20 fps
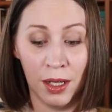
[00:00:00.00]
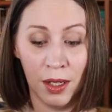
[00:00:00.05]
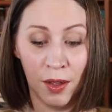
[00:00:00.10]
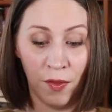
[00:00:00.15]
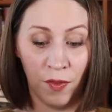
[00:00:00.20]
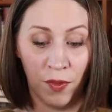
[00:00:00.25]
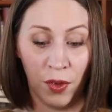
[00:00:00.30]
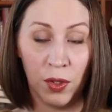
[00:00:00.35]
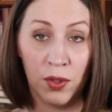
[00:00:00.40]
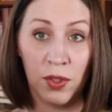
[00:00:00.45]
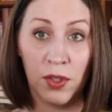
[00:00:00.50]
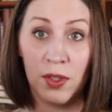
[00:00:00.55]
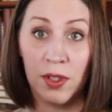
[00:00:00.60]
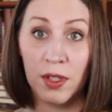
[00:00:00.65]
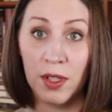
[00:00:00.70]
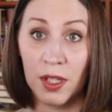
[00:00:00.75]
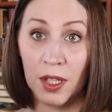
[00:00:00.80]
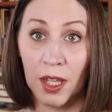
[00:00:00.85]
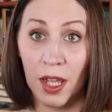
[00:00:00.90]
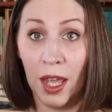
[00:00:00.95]

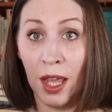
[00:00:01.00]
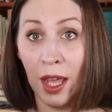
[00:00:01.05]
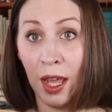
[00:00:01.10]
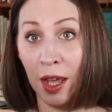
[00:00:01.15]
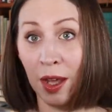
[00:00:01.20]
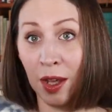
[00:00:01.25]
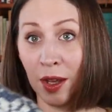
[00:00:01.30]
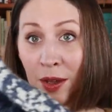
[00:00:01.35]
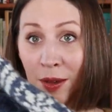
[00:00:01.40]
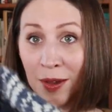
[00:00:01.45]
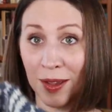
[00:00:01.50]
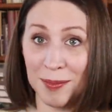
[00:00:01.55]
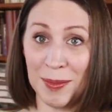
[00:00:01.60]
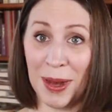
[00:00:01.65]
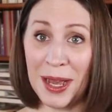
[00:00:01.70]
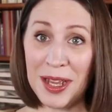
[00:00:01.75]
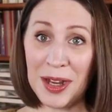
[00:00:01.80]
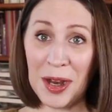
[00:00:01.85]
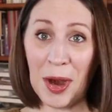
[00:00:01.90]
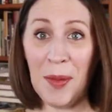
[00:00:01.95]
first
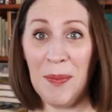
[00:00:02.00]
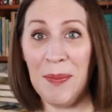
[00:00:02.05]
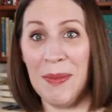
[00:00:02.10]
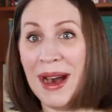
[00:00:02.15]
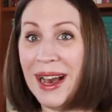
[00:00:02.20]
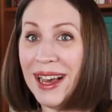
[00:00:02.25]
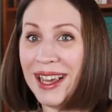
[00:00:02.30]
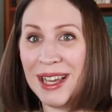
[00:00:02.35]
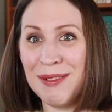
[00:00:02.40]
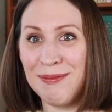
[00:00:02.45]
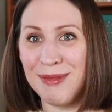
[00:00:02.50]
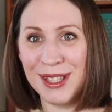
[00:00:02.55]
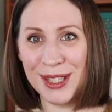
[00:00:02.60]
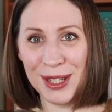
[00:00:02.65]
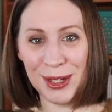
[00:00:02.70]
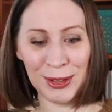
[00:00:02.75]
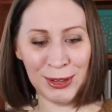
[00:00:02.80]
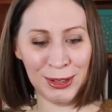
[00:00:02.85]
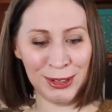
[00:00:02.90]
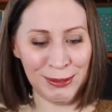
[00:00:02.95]
my comeback
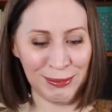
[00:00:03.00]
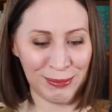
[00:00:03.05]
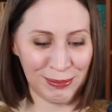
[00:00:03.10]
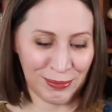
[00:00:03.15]
episode.